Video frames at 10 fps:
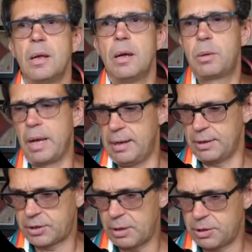Okay,
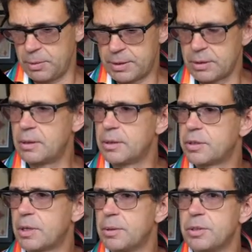let's go to it.
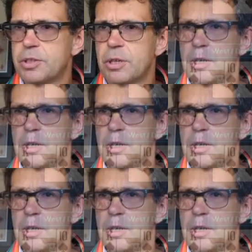Let's go and show